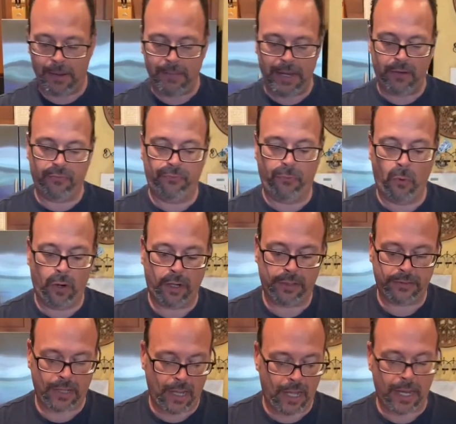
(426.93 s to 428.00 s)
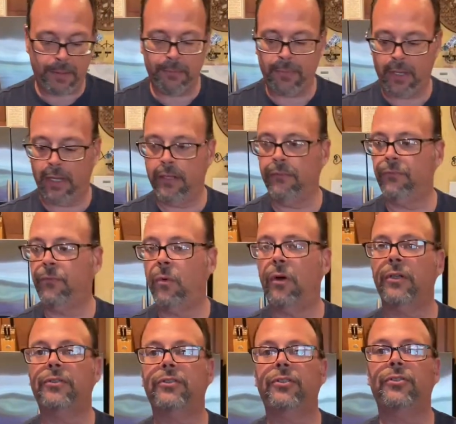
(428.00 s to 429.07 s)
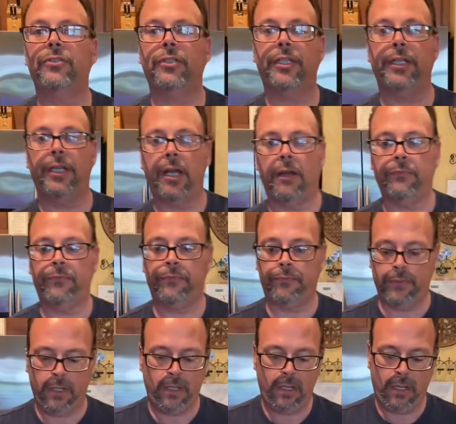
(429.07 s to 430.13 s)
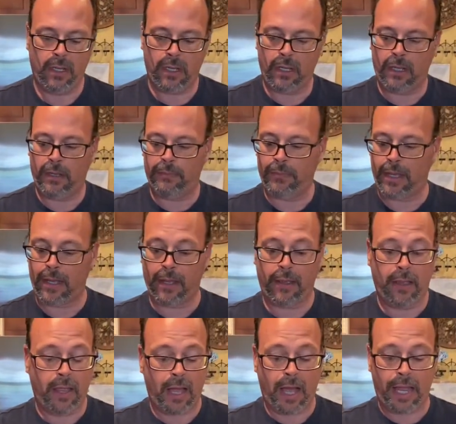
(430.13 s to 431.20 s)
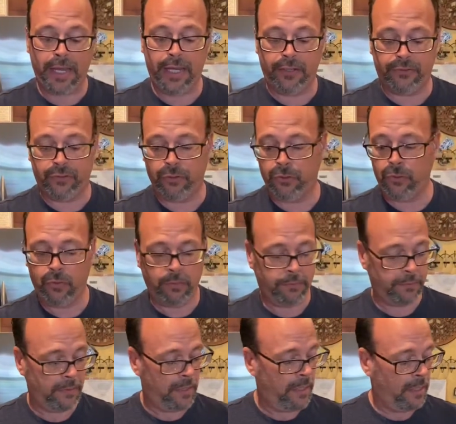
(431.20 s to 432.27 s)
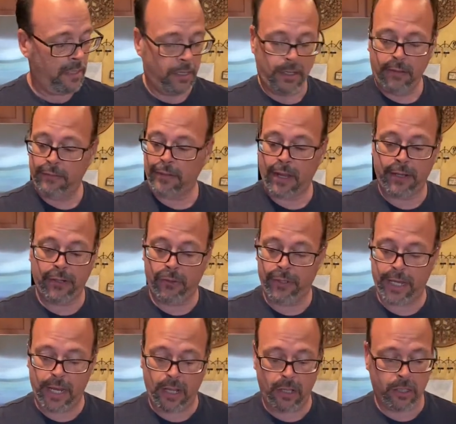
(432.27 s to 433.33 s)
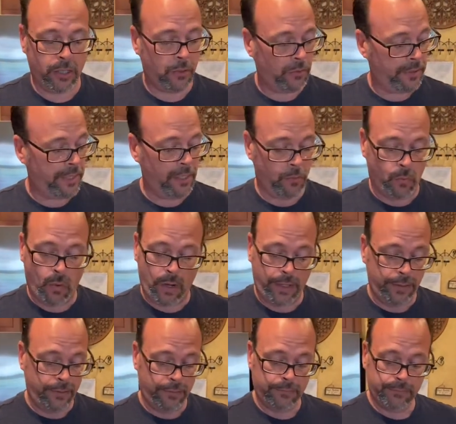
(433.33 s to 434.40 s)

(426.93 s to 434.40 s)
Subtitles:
make 4 at a time, and 4 is usually enough. I eat 2. I know Gail could only eat 1.